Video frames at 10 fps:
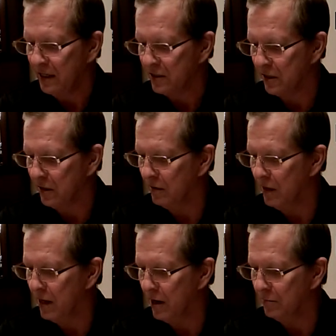So,
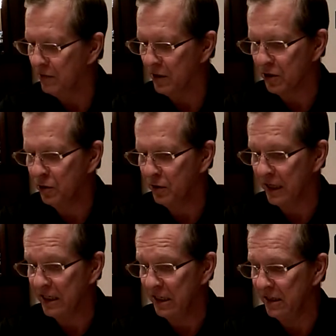um, or
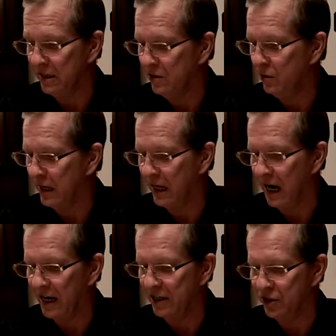Kuan, Kuan
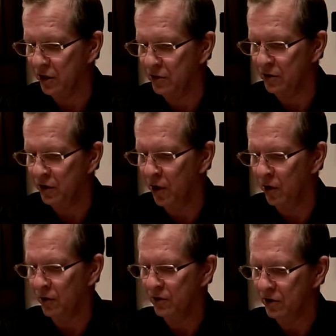Ganjo
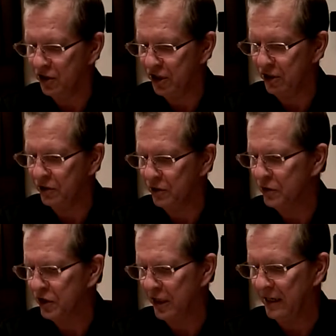no Jyu
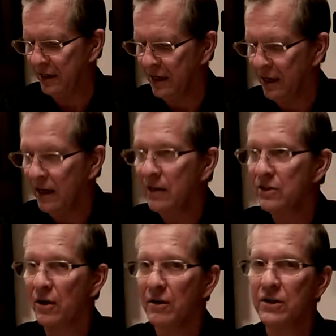Yushin.
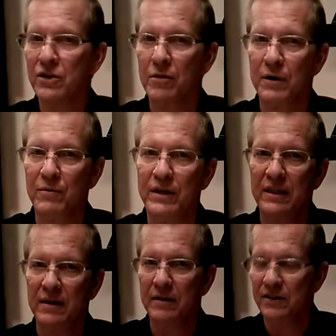So I'm going to start by
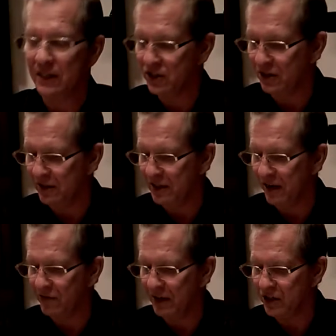reading the dictionary
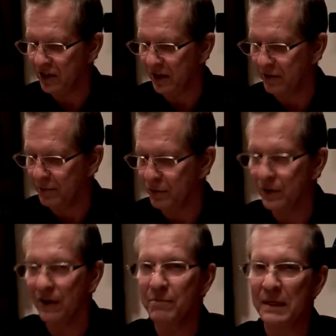definition of the
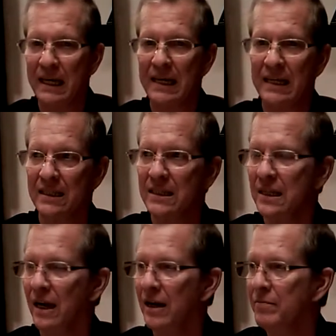Buddha of beginningless
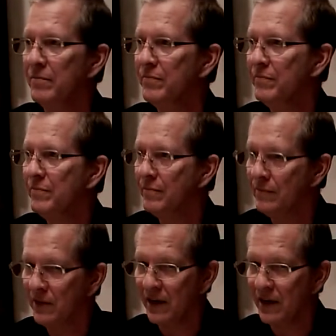time. Mm.